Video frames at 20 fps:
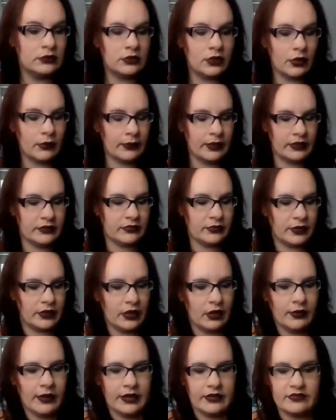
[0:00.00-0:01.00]
go into it.
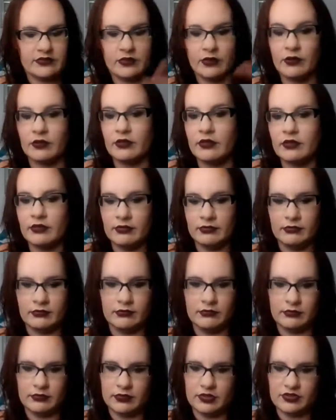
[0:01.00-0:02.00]
Okay, so
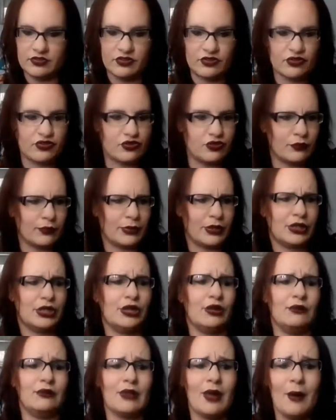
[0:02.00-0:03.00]
this is super
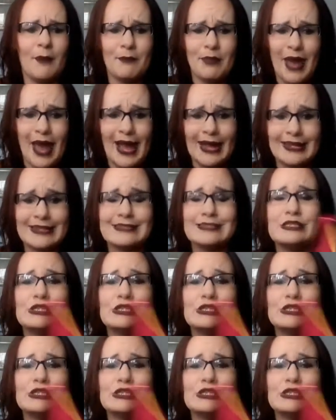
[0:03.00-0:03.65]
cute. The bag is